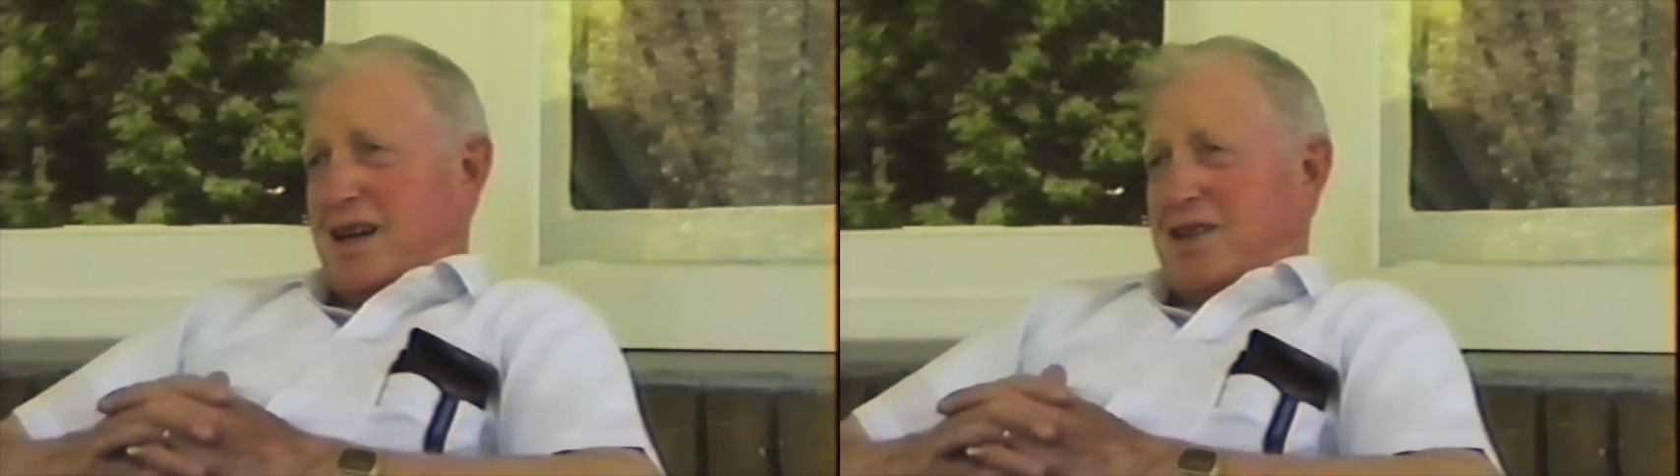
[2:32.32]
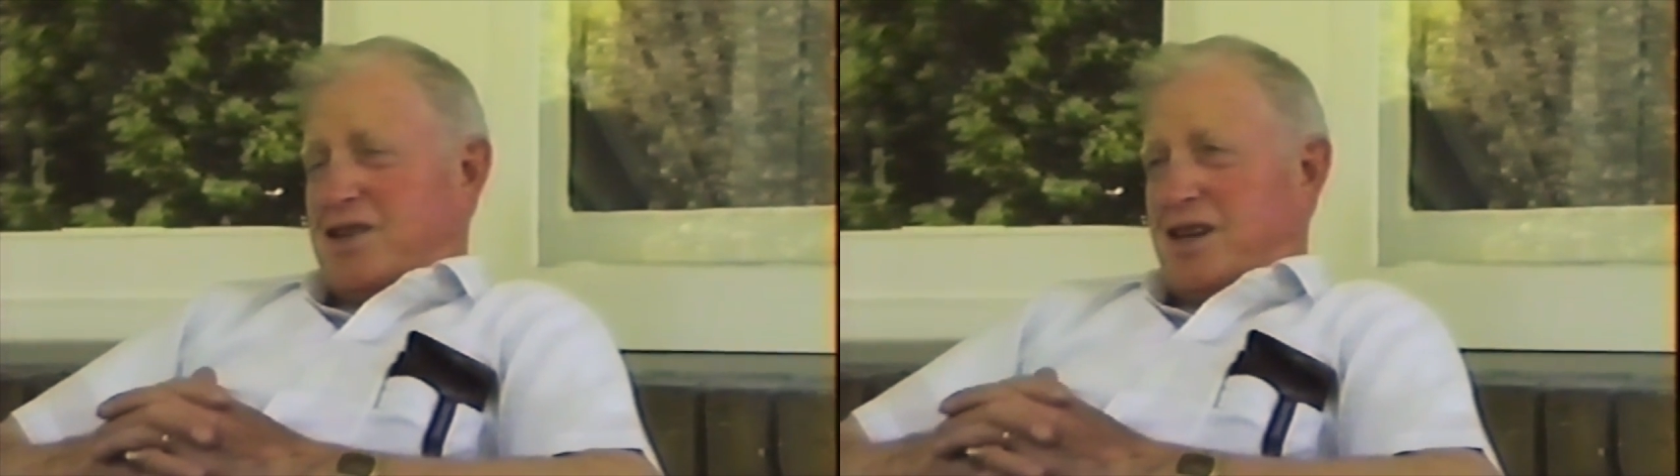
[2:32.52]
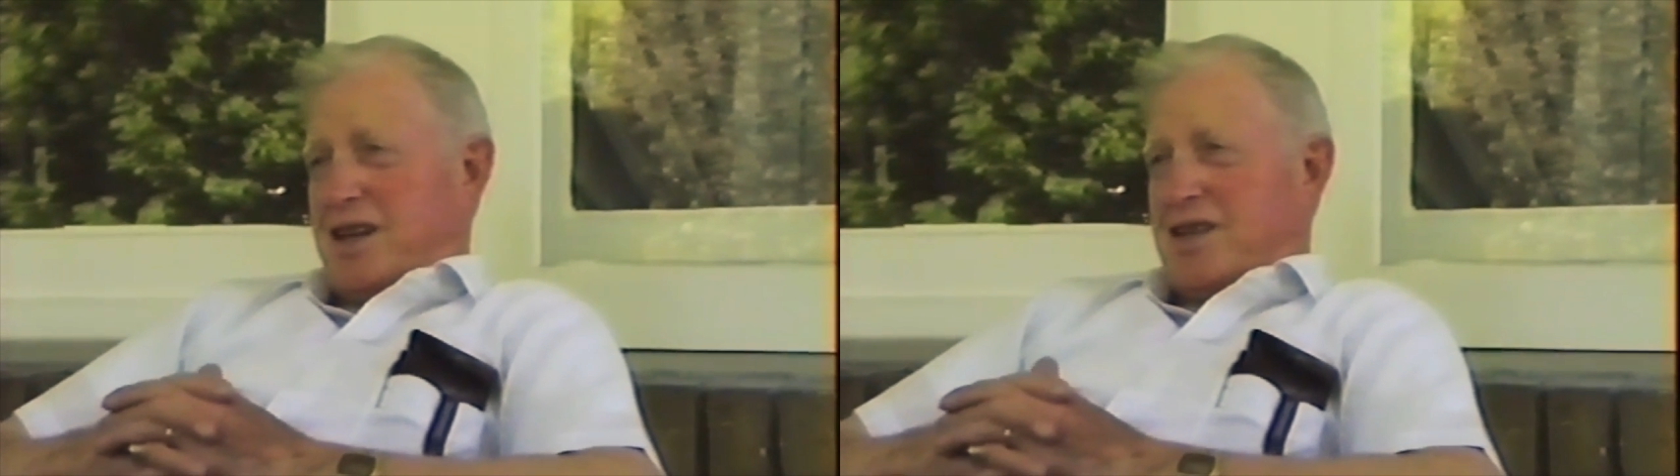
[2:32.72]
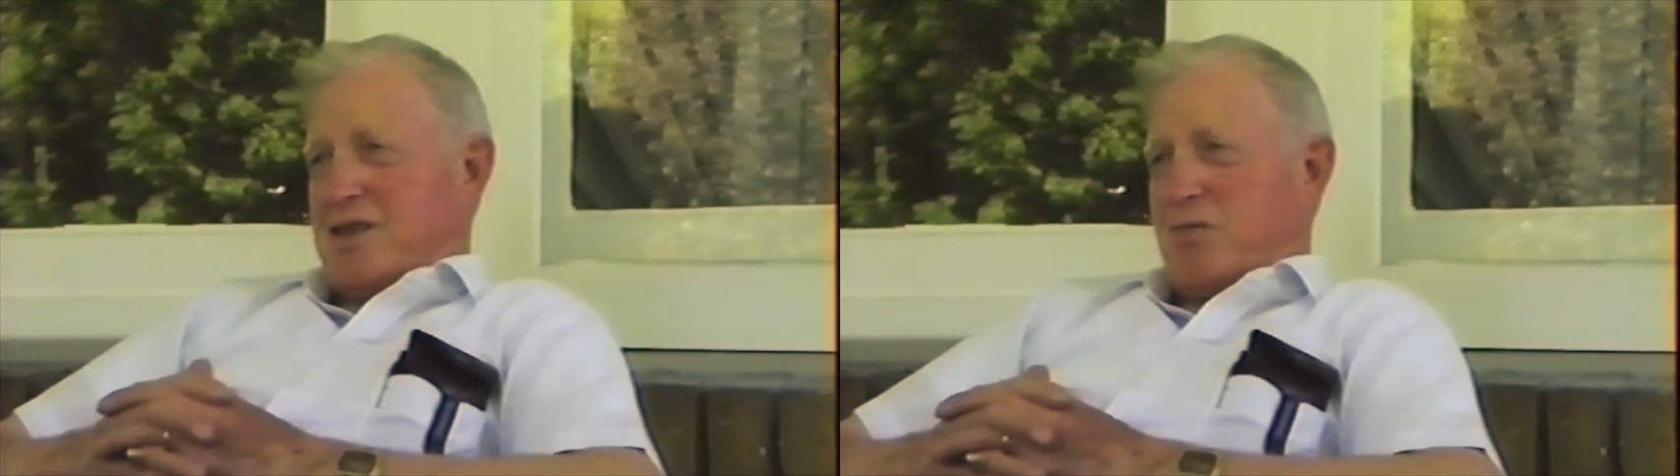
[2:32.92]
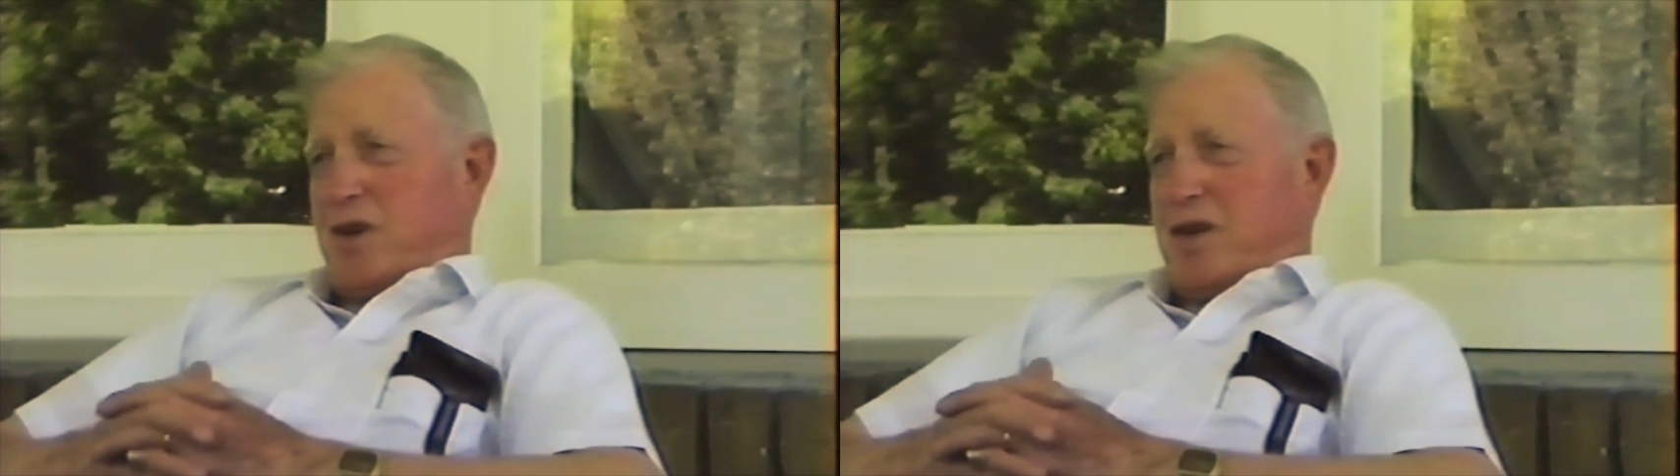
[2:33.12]
And she had
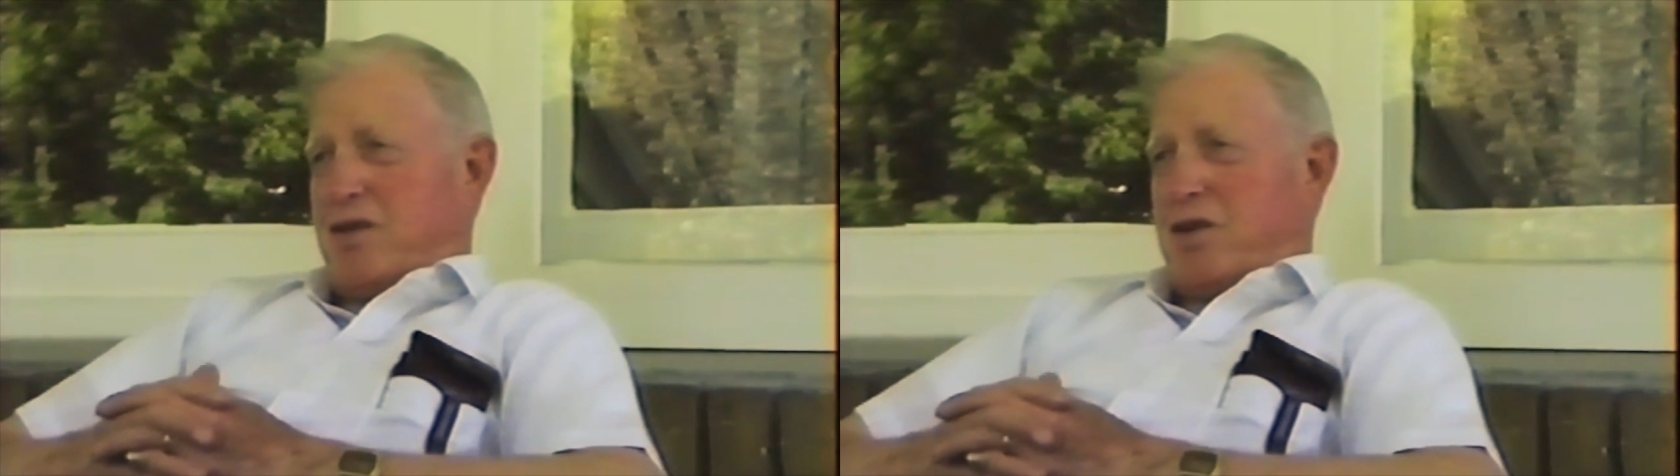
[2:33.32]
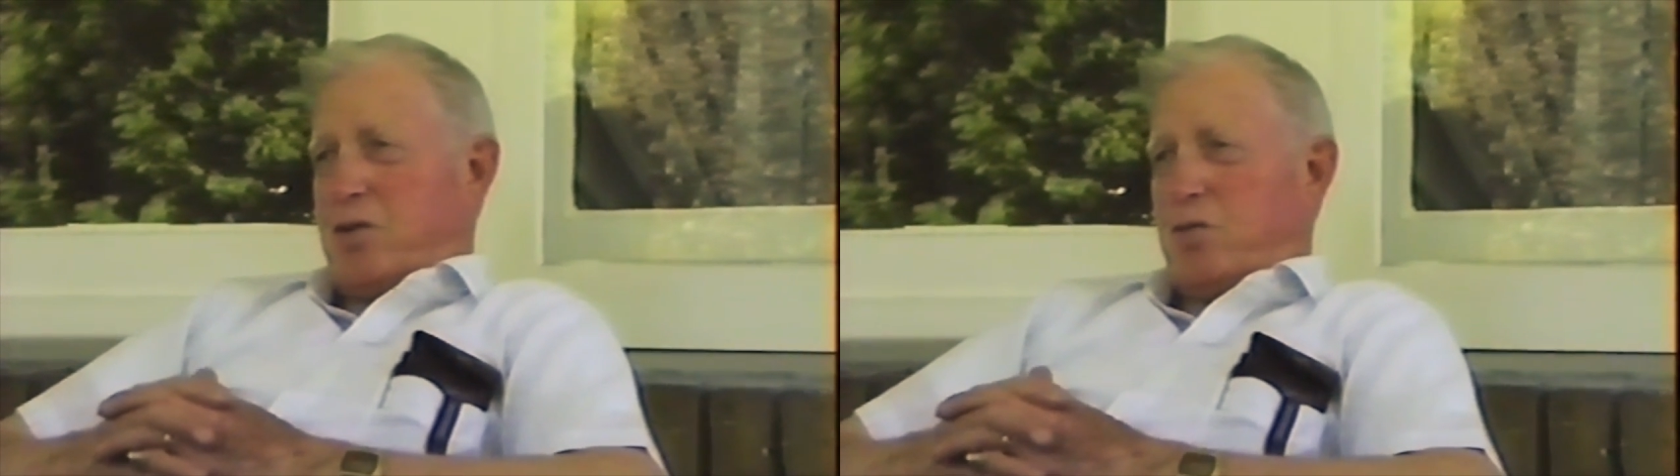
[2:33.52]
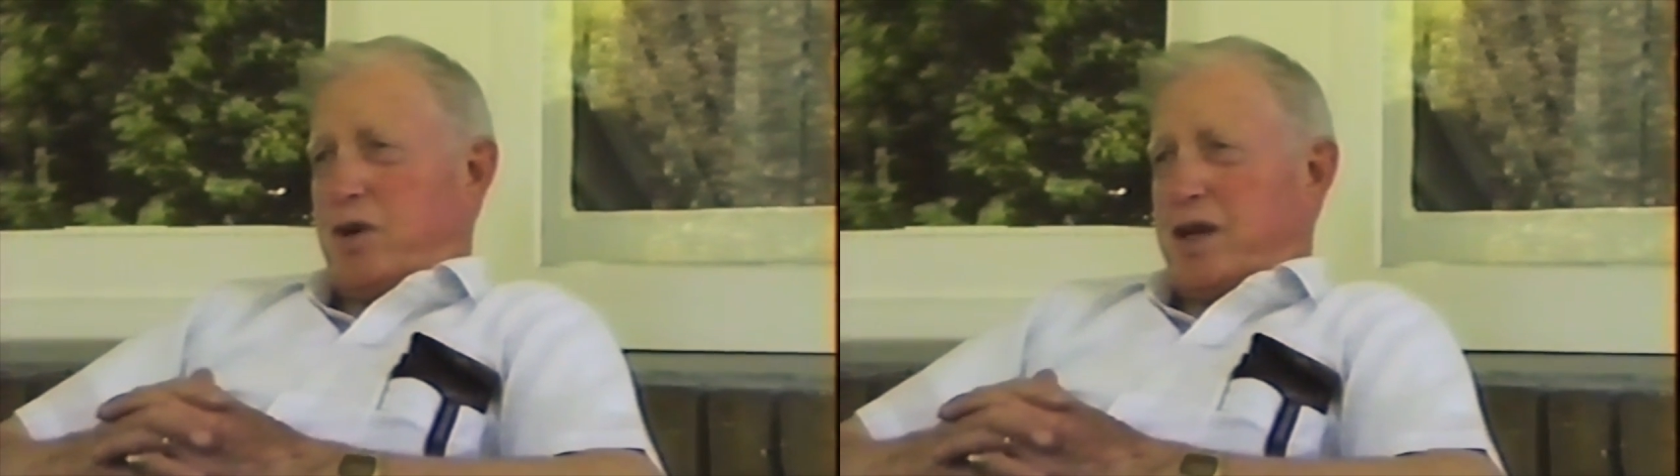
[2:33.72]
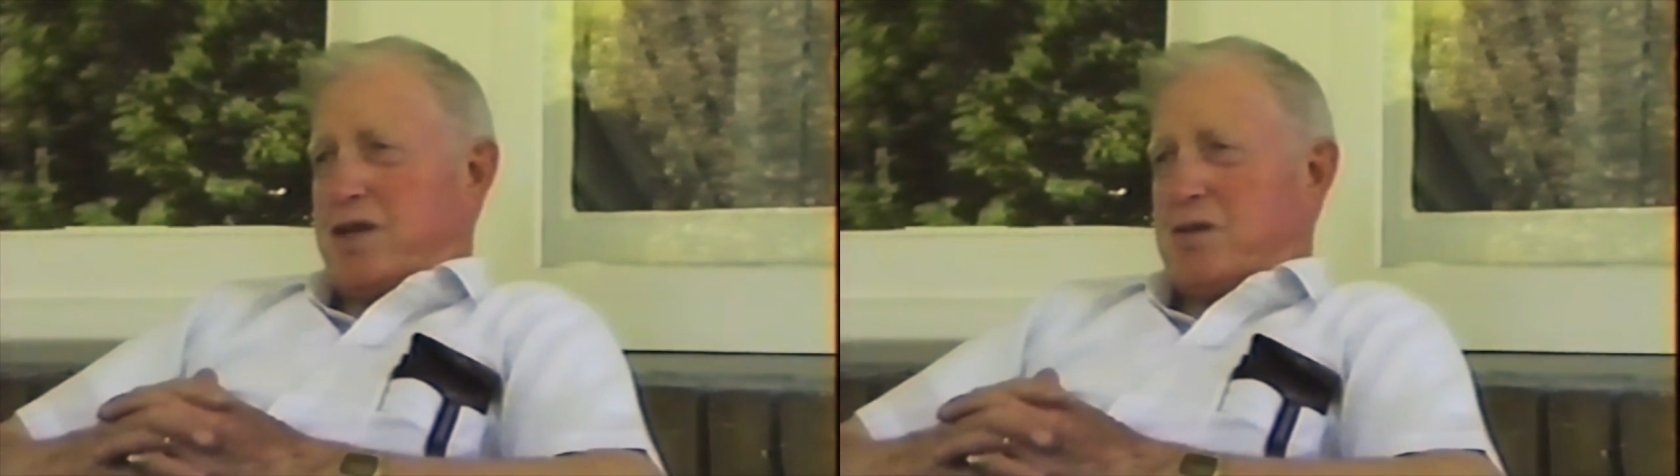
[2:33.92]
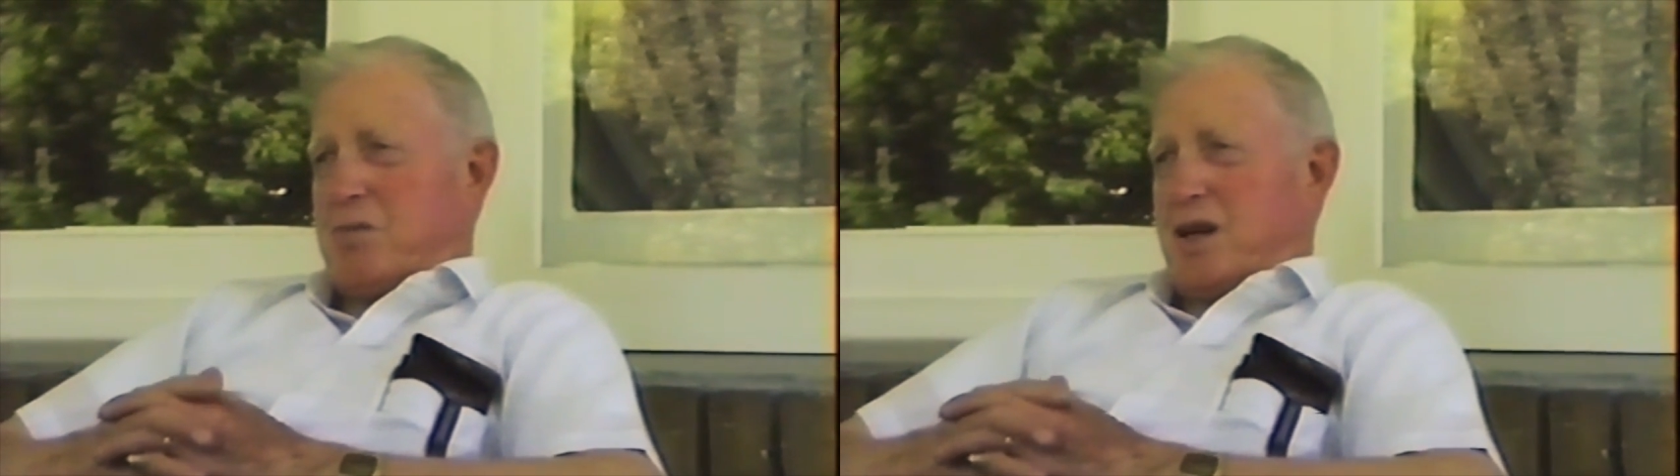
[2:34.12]
some real cute
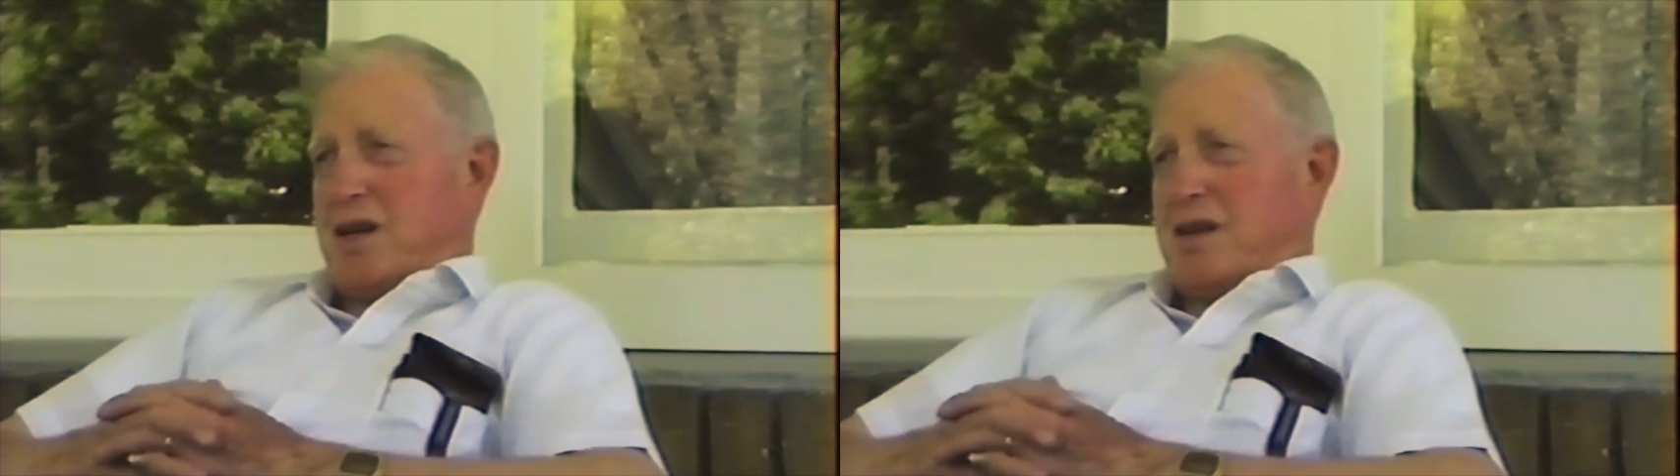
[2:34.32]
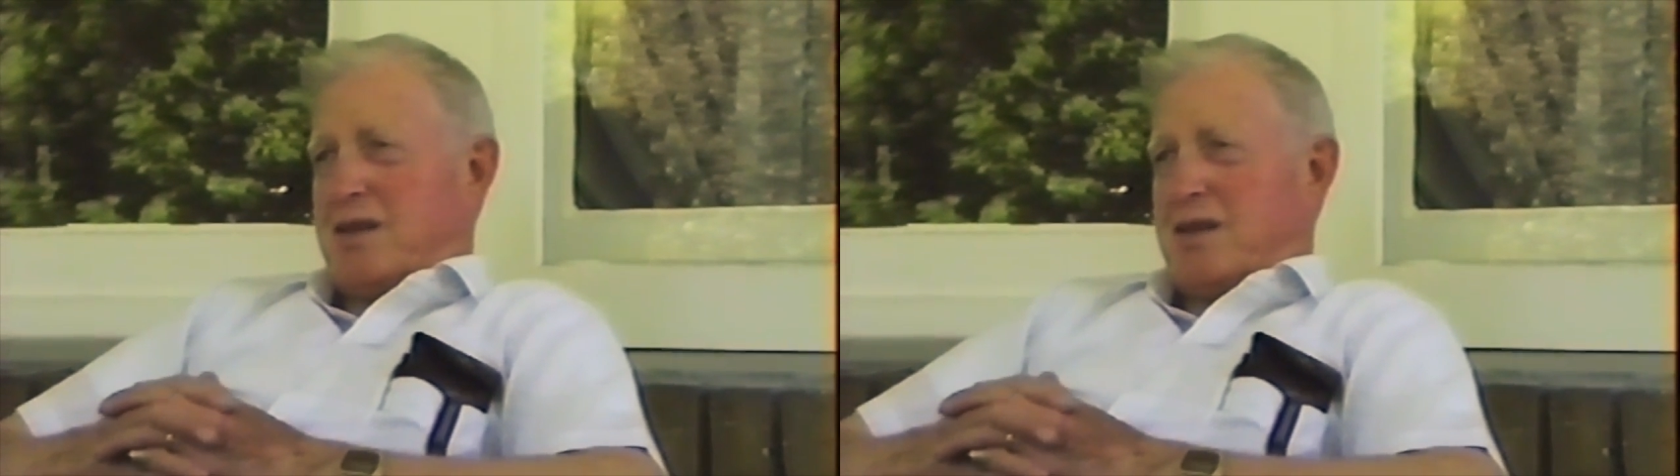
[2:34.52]
ways about